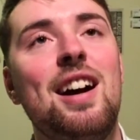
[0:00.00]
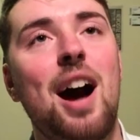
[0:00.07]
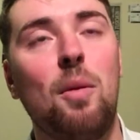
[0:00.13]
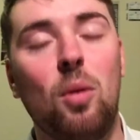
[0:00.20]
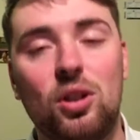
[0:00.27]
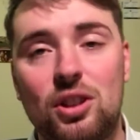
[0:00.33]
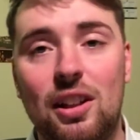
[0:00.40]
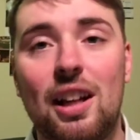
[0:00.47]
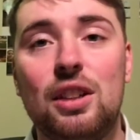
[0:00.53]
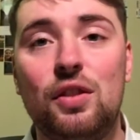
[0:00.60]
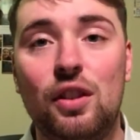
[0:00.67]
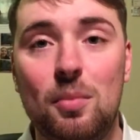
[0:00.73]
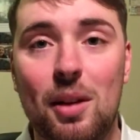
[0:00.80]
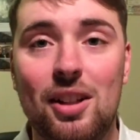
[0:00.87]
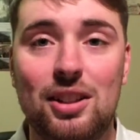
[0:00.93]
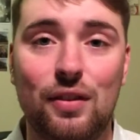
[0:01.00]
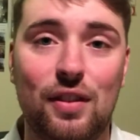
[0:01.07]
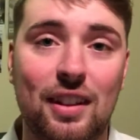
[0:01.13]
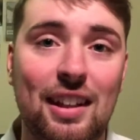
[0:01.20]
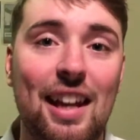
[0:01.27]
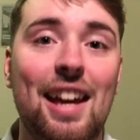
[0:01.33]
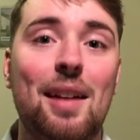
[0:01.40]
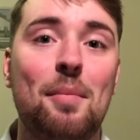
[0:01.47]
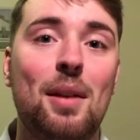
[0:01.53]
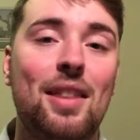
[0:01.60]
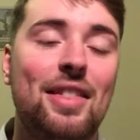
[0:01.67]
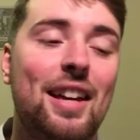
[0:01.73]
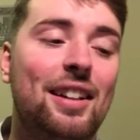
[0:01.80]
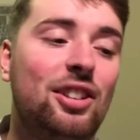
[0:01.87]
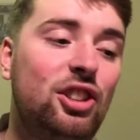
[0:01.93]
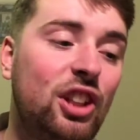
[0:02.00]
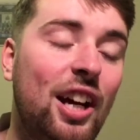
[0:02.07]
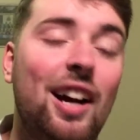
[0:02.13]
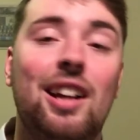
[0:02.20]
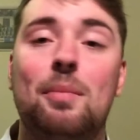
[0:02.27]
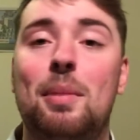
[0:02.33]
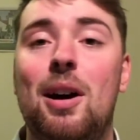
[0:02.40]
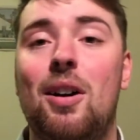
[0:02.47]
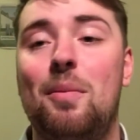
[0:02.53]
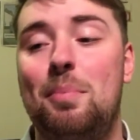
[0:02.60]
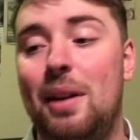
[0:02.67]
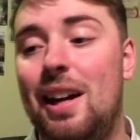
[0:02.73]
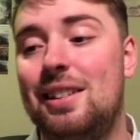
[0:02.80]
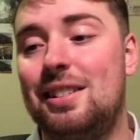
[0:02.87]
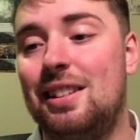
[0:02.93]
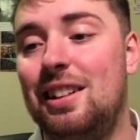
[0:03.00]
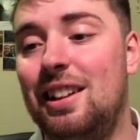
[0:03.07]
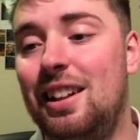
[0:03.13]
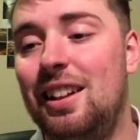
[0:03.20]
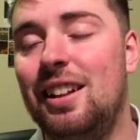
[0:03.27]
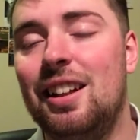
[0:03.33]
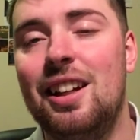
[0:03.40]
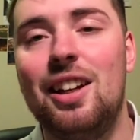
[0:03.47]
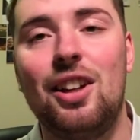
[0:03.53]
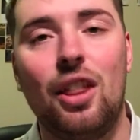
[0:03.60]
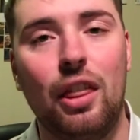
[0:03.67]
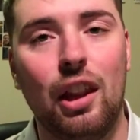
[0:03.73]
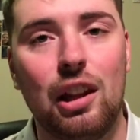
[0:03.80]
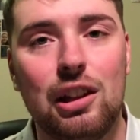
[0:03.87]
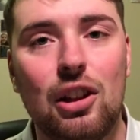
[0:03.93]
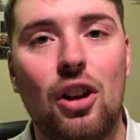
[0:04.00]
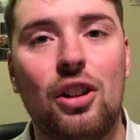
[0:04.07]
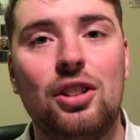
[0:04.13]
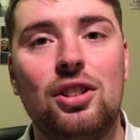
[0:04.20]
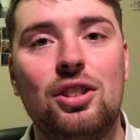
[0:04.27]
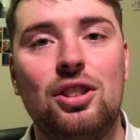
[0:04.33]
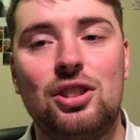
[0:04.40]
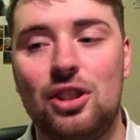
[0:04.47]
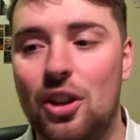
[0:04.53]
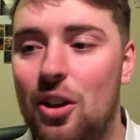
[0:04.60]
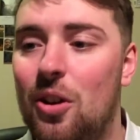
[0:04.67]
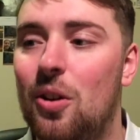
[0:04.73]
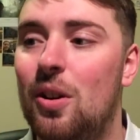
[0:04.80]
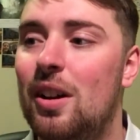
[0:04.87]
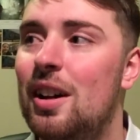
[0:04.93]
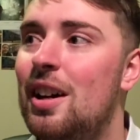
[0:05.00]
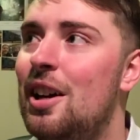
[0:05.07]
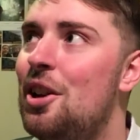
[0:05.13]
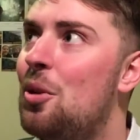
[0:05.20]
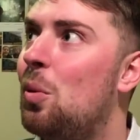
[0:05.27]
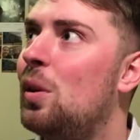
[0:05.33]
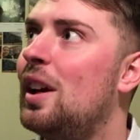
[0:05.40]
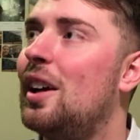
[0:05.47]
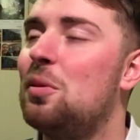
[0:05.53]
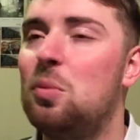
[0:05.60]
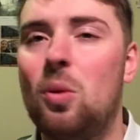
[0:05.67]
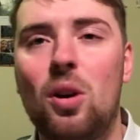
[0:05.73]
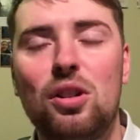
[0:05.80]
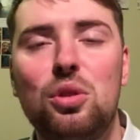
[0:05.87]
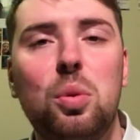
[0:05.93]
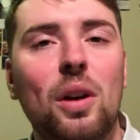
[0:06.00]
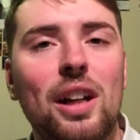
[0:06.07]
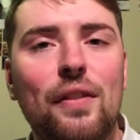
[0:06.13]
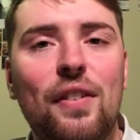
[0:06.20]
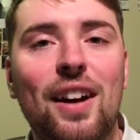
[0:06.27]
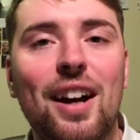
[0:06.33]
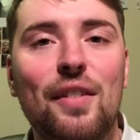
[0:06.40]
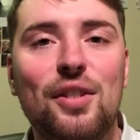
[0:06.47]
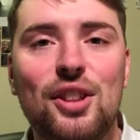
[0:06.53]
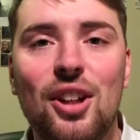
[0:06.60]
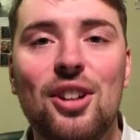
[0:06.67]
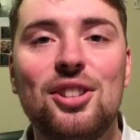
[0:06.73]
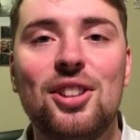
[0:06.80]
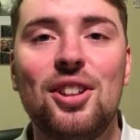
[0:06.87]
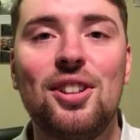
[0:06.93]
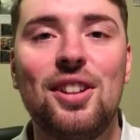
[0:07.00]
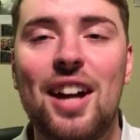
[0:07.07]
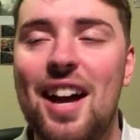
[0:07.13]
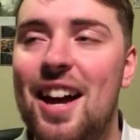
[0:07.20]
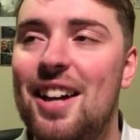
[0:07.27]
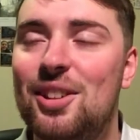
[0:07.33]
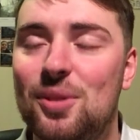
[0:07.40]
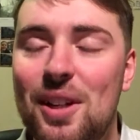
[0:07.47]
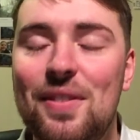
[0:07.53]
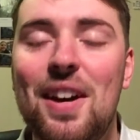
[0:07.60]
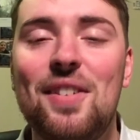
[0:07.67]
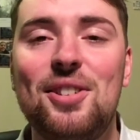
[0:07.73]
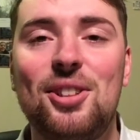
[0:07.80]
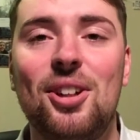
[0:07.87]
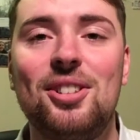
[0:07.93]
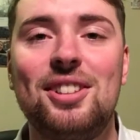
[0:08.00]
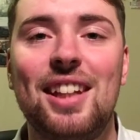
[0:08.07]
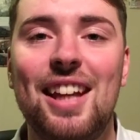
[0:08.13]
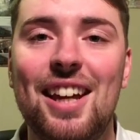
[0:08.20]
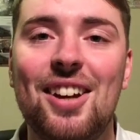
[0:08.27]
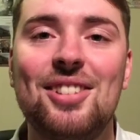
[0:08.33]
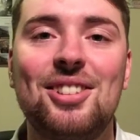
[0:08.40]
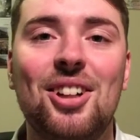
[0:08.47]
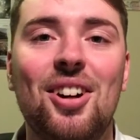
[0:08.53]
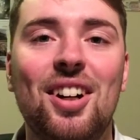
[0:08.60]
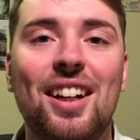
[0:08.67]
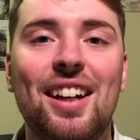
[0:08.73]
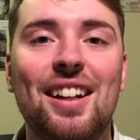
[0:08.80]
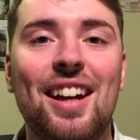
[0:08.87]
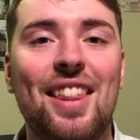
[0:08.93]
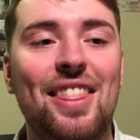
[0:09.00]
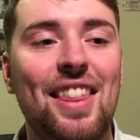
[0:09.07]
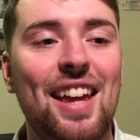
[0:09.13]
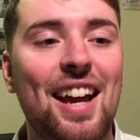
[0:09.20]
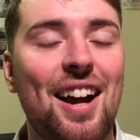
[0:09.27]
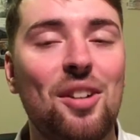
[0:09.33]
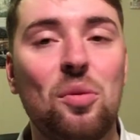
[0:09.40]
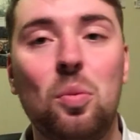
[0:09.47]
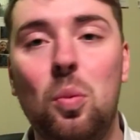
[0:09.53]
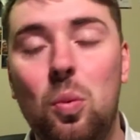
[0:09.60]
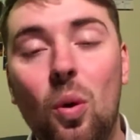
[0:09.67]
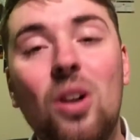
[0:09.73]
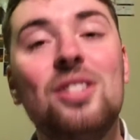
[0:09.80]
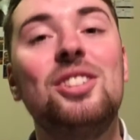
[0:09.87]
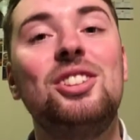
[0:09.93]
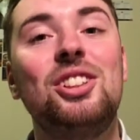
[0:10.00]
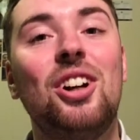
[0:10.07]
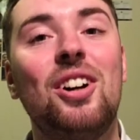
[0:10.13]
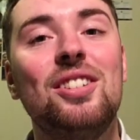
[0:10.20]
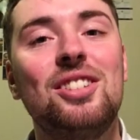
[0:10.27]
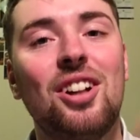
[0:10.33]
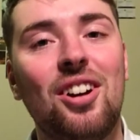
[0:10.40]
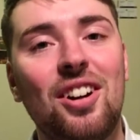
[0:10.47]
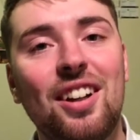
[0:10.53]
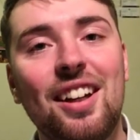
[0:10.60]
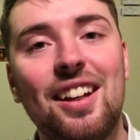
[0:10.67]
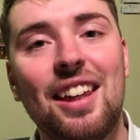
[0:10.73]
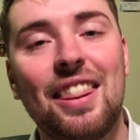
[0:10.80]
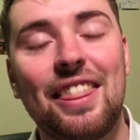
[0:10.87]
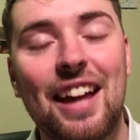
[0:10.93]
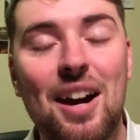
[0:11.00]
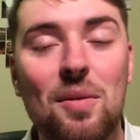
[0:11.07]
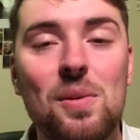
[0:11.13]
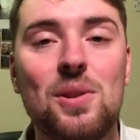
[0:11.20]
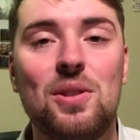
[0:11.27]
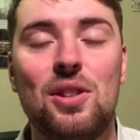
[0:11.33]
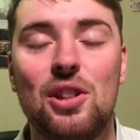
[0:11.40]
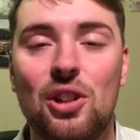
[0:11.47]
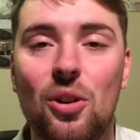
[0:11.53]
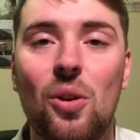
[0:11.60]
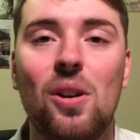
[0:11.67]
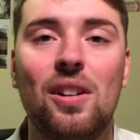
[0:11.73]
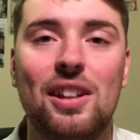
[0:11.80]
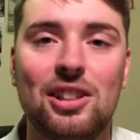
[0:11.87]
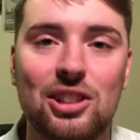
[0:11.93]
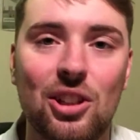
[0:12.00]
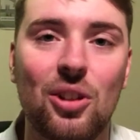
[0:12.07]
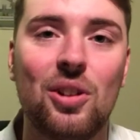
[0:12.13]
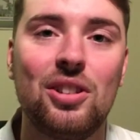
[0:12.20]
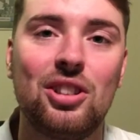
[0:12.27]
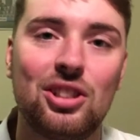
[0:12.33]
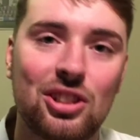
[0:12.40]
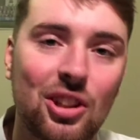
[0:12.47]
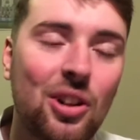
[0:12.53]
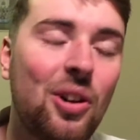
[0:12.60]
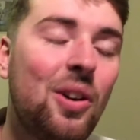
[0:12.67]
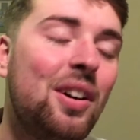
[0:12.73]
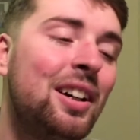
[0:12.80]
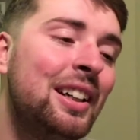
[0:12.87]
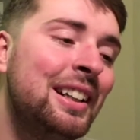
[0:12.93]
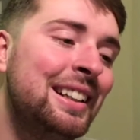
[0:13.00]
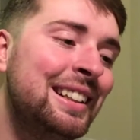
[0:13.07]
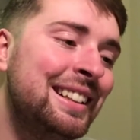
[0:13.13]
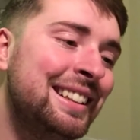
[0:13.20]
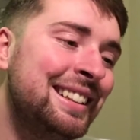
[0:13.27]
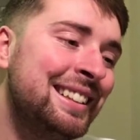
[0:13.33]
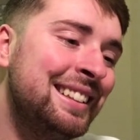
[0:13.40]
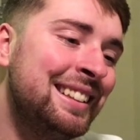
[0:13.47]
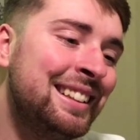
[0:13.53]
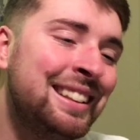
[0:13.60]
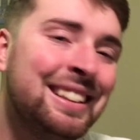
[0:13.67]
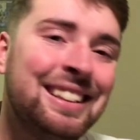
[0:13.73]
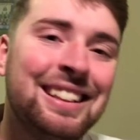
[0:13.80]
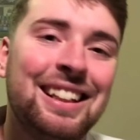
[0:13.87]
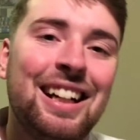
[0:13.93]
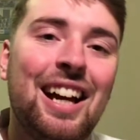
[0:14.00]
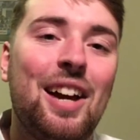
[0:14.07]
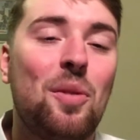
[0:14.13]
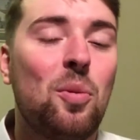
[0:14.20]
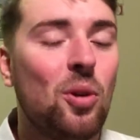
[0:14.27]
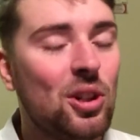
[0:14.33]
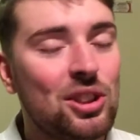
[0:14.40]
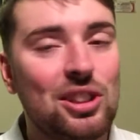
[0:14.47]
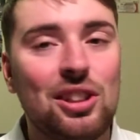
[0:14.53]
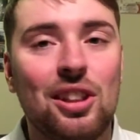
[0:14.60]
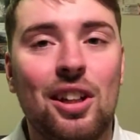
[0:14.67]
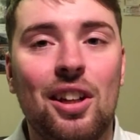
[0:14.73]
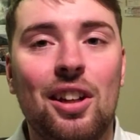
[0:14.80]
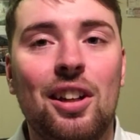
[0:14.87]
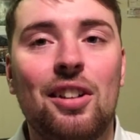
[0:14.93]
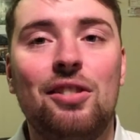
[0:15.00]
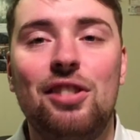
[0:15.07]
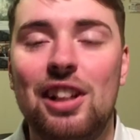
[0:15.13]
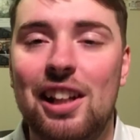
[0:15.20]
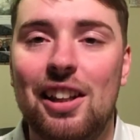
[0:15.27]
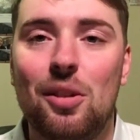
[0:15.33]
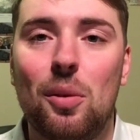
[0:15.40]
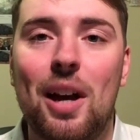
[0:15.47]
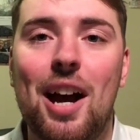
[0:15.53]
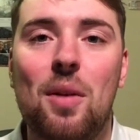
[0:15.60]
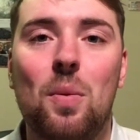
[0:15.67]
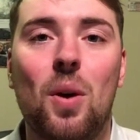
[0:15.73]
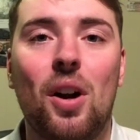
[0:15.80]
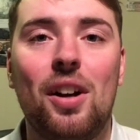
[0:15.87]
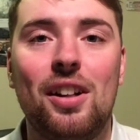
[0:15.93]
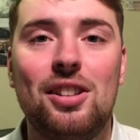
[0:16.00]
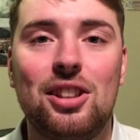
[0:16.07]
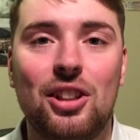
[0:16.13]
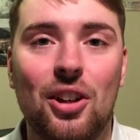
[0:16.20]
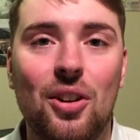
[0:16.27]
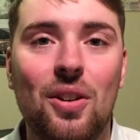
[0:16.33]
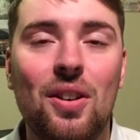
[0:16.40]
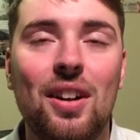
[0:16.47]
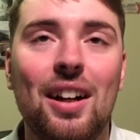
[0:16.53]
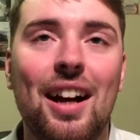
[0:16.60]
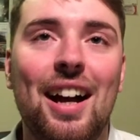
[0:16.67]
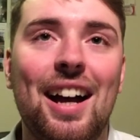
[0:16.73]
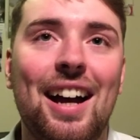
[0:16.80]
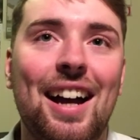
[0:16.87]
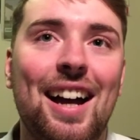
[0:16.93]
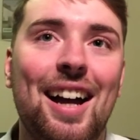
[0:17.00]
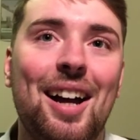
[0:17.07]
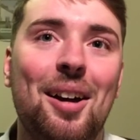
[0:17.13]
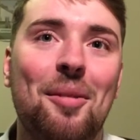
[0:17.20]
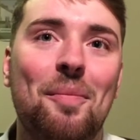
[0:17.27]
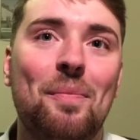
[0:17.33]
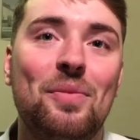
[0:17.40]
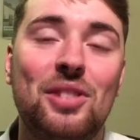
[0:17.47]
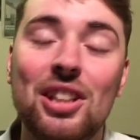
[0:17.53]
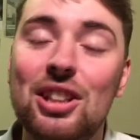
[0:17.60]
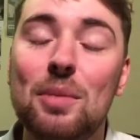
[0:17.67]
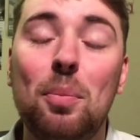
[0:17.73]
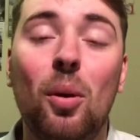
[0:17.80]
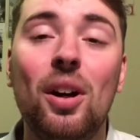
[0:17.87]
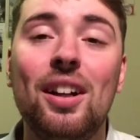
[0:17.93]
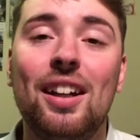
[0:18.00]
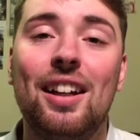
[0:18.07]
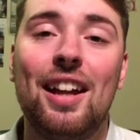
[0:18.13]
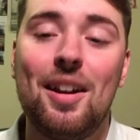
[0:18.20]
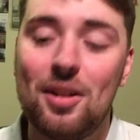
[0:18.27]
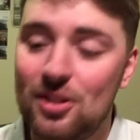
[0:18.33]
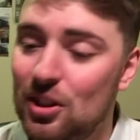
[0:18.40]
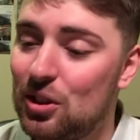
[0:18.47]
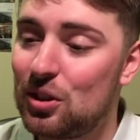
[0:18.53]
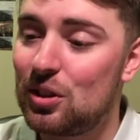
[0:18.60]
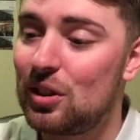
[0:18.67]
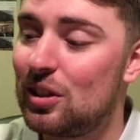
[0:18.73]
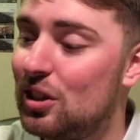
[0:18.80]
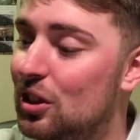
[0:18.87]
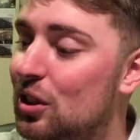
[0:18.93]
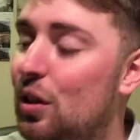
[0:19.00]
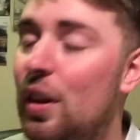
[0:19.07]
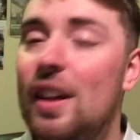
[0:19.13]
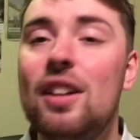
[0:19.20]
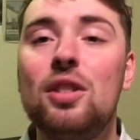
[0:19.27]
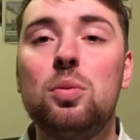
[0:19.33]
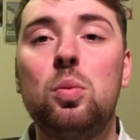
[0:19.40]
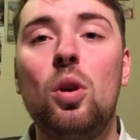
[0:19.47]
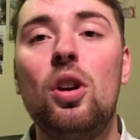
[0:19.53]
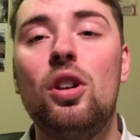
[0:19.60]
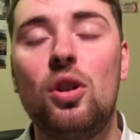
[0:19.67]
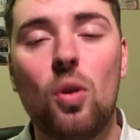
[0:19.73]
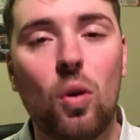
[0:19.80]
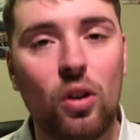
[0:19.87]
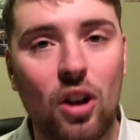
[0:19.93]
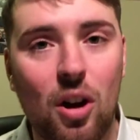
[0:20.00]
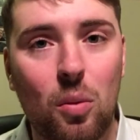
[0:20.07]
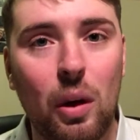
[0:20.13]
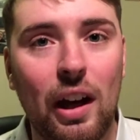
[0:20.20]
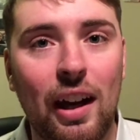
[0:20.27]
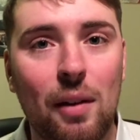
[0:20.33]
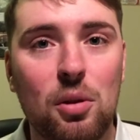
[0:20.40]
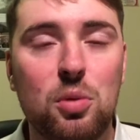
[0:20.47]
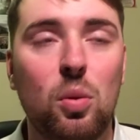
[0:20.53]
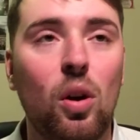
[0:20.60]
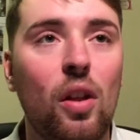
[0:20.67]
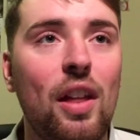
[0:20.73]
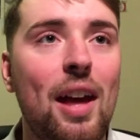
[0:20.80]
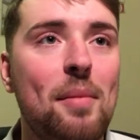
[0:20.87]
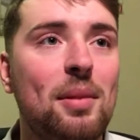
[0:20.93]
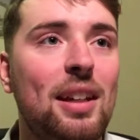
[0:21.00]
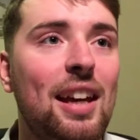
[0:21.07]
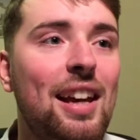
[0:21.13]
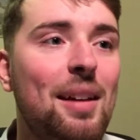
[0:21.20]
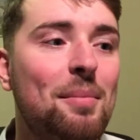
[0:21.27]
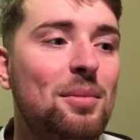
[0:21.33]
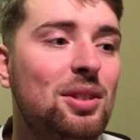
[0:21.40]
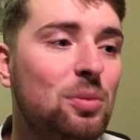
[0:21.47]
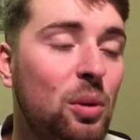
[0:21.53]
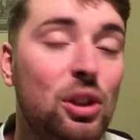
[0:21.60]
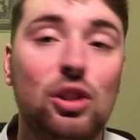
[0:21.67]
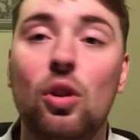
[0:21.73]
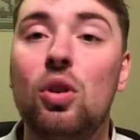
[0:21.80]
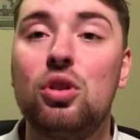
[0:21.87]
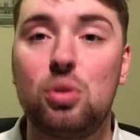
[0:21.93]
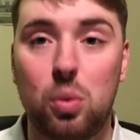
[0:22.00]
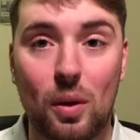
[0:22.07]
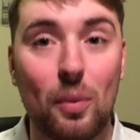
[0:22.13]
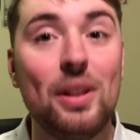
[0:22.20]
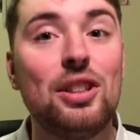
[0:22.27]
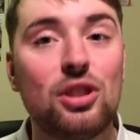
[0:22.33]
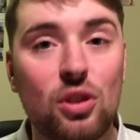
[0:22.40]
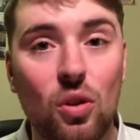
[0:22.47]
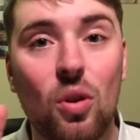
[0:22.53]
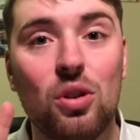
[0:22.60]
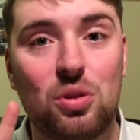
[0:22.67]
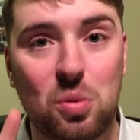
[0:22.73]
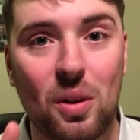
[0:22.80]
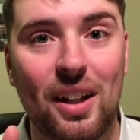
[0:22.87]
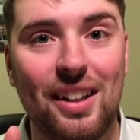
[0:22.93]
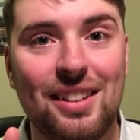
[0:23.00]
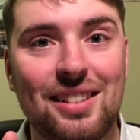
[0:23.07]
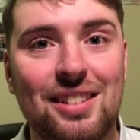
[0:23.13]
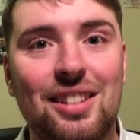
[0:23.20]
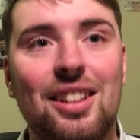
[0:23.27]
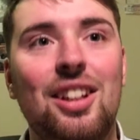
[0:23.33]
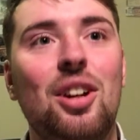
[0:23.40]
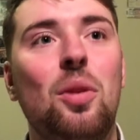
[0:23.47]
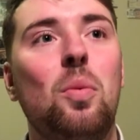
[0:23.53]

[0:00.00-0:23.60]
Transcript: I watched the last few minutes of the game and then chatted about basically the loss. So, we had what 25 shots on uh, 25 shots, eight on target, and they had one shot on target. That was the goal they scored. So it wasn't really the way I wanted it to go. Um, disappointing. It just just things weren't going our way. It was one of them games. We scored tw- we scored twice.